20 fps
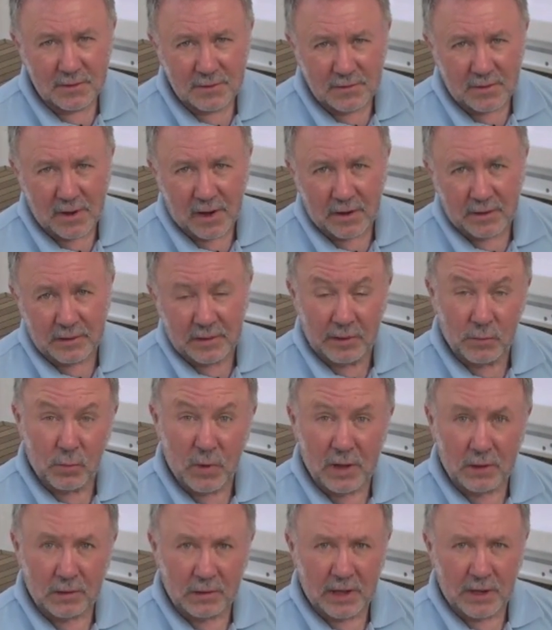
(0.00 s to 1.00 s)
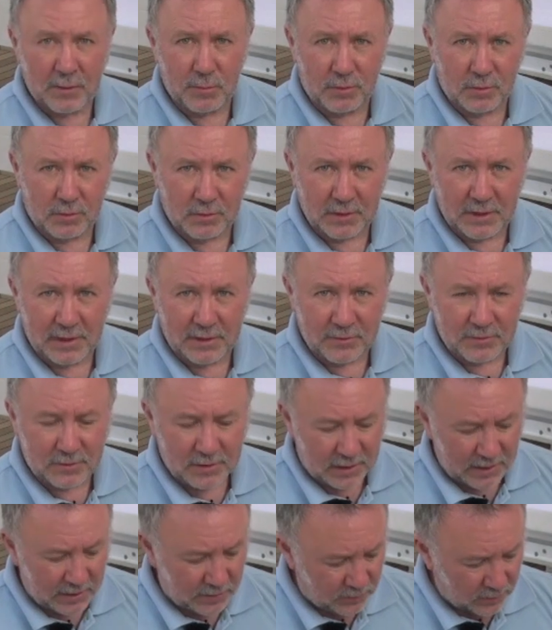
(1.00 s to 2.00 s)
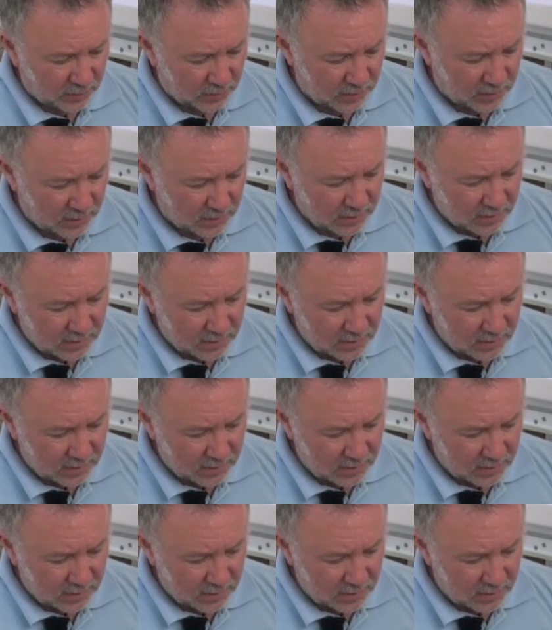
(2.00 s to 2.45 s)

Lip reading: tidy, well labelled installation.